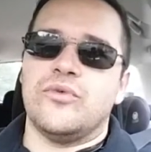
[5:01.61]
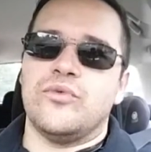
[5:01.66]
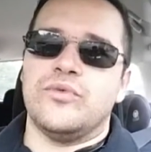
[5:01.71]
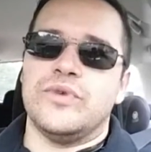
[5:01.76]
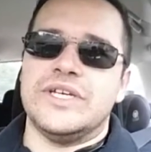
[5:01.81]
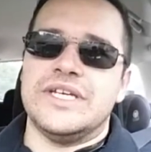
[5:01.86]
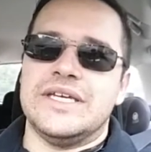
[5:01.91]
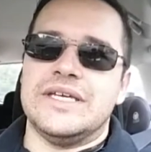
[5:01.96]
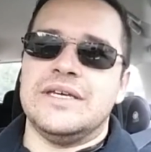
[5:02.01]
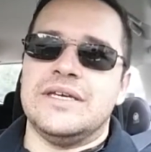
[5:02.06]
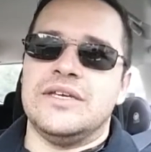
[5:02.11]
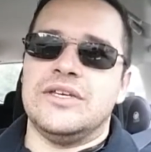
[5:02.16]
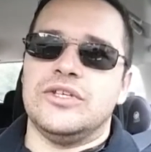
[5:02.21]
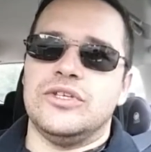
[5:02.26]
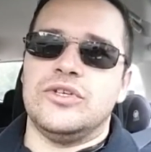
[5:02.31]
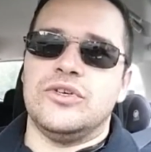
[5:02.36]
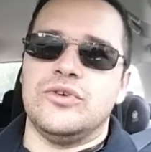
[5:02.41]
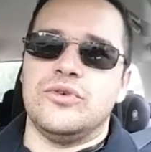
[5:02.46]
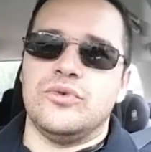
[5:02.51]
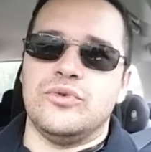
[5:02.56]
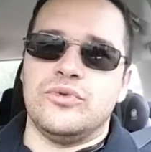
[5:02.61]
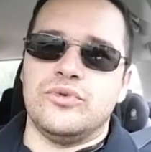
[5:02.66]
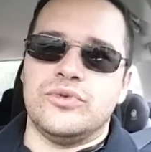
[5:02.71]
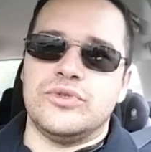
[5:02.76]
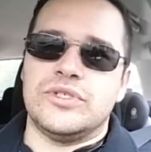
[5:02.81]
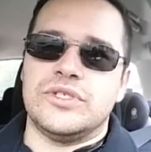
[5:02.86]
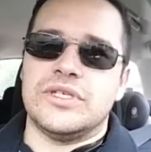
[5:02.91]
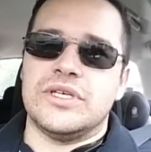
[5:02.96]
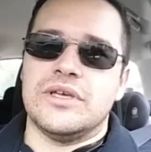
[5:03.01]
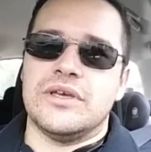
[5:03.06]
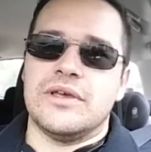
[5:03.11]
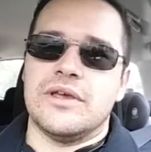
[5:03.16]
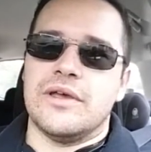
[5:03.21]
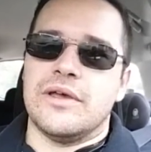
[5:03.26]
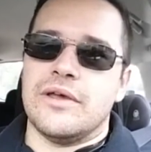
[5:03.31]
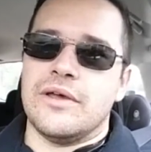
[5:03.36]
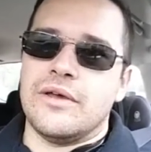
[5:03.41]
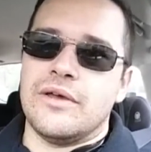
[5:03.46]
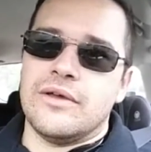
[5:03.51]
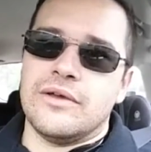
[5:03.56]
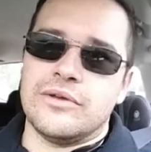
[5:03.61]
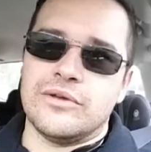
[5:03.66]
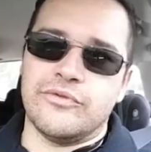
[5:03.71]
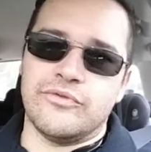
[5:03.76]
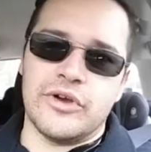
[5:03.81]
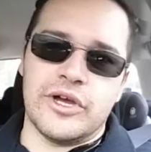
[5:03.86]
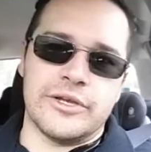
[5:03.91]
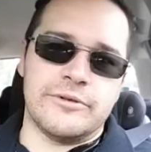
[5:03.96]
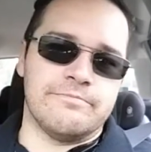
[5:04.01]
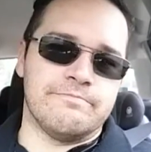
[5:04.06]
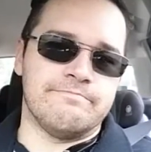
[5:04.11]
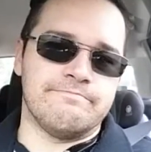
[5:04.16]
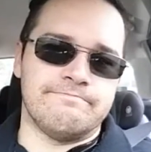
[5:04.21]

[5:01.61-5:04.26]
reused, you're fine.